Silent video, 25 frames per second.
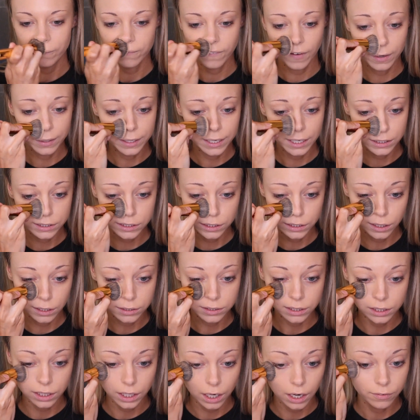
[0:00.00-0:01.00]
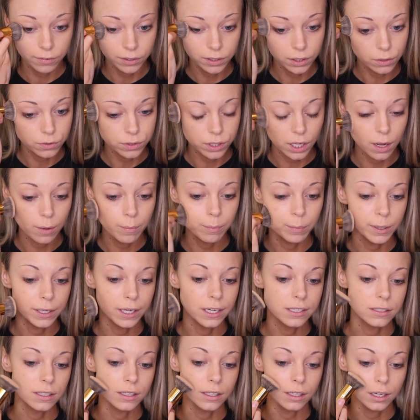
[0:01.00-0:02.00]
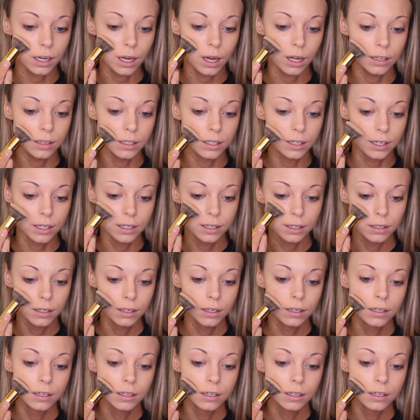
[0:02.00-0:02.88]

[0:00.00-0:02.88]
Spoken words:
foundation doesn't cover those up because of the color